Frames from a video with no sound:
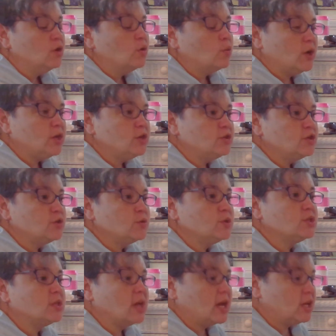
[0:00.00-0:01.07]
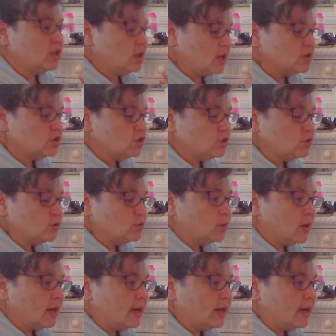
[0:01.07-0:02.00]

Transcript: what you do is you